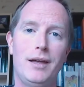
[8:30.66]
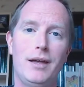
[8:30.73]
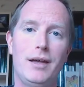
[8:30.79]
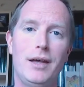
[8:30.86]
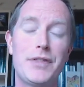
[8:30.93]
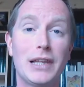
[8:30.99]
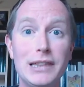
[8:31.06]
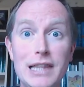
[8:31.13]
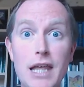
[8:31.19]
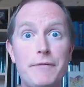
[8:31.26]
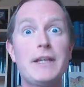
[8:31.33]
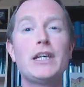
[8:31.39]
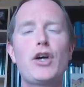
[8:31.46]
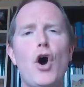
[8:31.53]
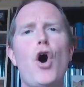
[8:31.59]
The
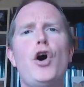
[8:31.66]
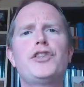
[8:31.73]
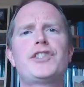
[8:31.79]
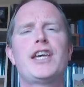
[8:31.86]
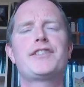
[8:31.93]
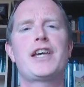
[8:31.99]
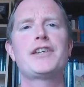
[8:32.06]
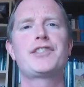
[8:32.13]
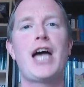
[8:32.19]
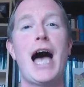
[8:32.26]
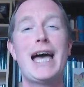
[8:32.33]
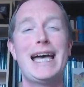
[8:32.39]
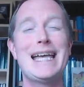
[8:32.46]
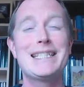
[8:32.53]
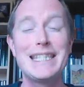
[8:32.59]
living God, says
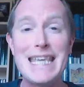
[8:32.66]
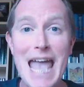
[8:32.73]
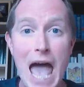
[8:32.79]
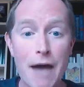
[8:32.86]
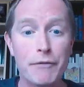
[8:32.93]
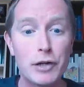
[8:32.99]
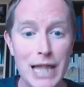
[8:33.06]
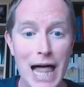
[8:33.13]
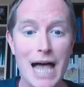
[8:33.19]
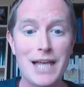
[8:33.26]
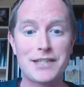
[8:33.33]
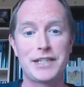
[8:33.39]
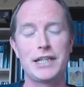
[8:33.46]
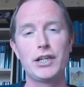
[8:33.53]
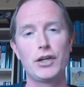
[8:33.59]
Isaiah, is the
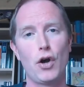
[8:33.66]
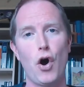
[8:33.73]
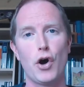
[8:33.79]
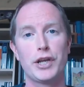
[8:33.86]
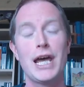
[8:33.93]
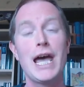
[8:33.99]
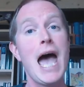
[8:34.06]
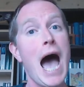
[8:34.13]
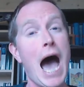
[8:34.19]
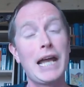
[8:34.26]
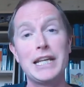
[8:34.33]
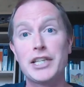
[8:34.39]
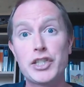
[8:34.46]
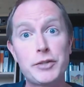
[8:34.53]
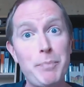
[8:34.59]
everlasting God, and
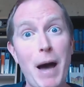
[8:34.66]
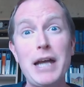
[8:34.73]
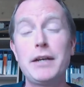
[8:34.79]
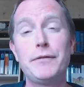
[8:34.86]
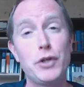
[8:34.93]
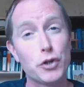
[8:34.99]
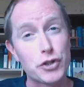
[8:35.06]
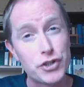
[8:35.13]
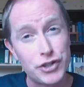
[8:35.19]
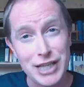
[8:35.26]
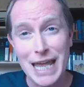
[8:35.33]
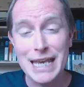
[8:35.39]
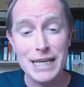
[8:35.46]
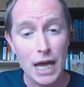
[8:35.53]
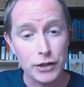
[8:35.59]
in spite of your
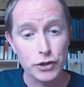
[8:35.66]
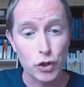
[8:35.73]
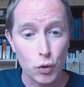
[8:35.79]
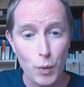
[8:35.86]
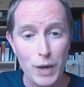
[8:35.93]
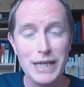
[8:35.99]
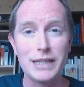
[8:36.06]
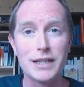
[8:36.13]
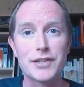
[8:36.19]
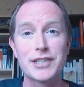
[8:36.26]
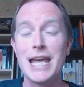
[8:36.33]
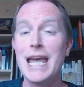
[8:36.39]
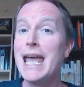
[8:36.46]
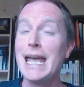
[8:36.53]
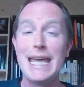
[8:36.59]
sin and your weakness,
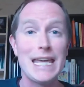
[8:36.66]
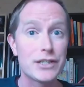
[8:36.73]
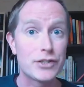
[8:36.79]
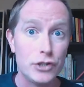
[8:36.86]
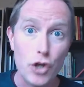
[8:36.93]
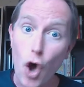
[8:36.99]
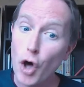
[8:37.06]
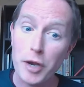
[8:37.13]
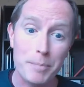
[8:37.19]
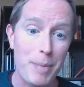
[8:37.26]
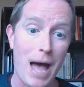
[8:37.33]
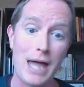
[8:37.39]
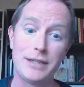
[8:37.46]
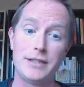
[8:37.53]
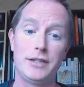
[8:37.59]
he has not
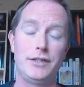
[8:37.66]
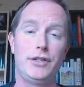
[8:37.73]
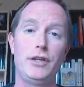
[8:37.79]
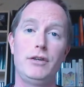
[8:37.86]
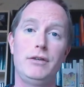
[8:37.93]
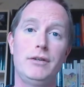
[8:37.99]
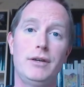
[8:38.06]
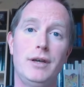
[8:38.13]
abandoned you.